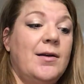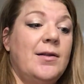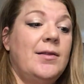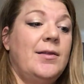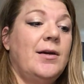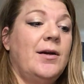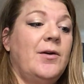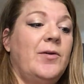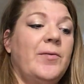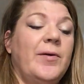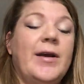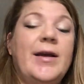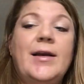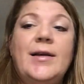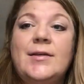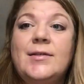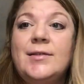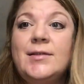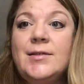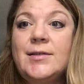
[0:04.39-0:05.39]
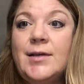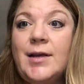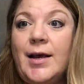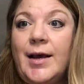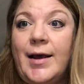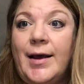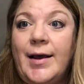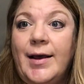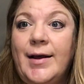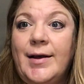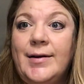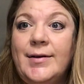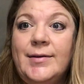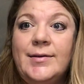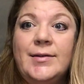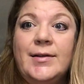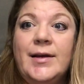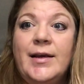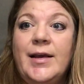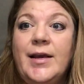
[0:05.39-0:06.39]
the Greeks and
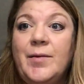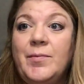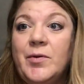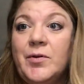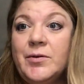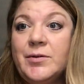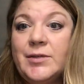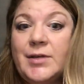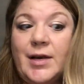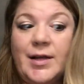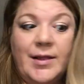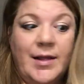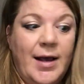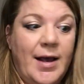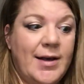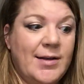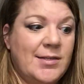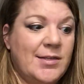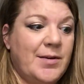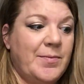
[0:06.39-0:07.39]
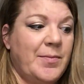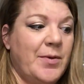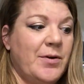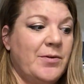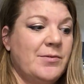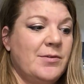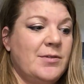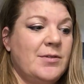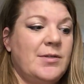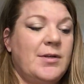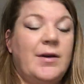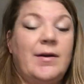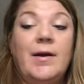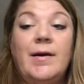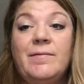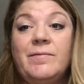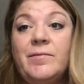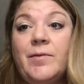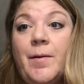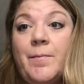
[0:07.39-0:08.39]
the Hebrews and the Eskimos
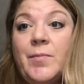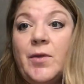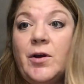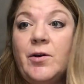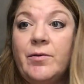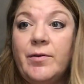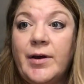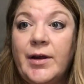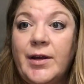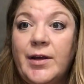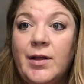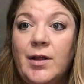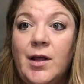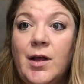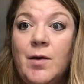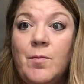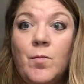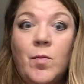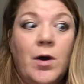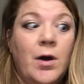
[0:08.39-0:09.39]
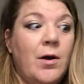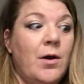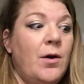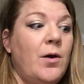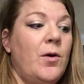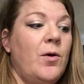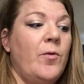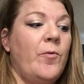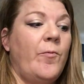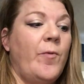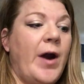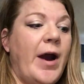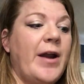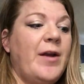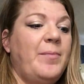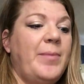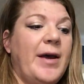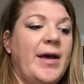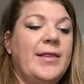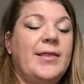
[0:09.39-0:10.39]
from the curriculum, Why Do
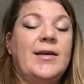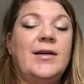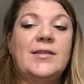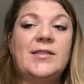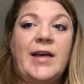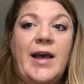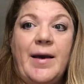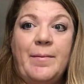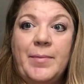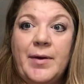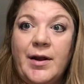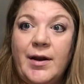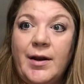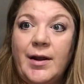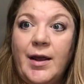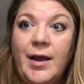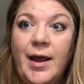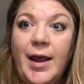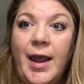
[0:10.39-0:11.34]
Bad Things Happen?